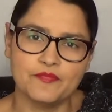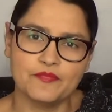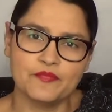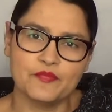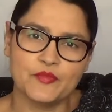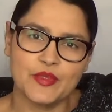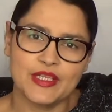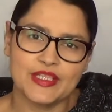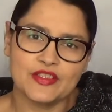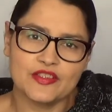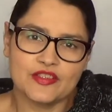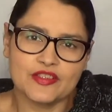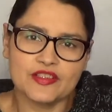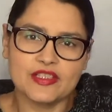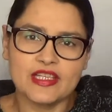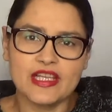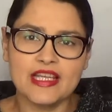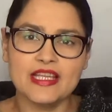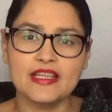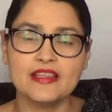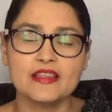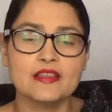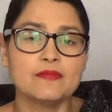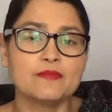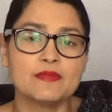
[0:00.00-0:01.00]
which
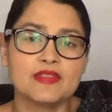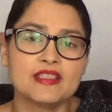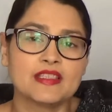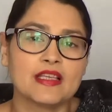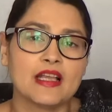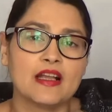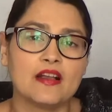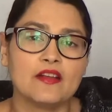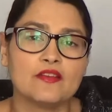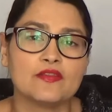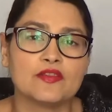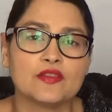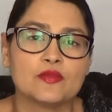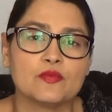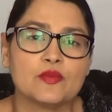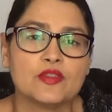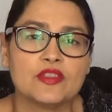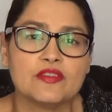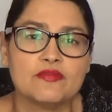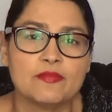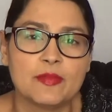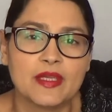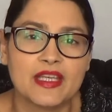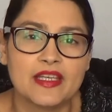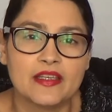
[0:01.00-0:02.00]
in themselves would
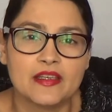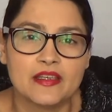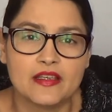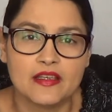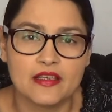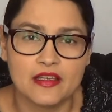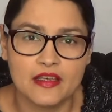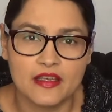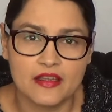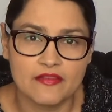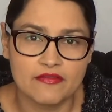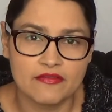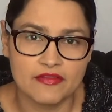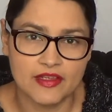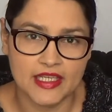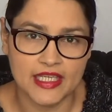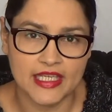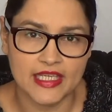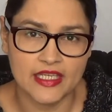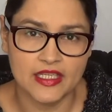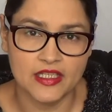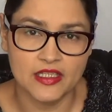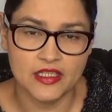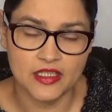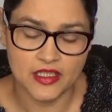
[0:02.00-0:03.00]
have been
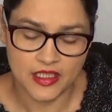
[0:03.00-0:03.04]
lovely,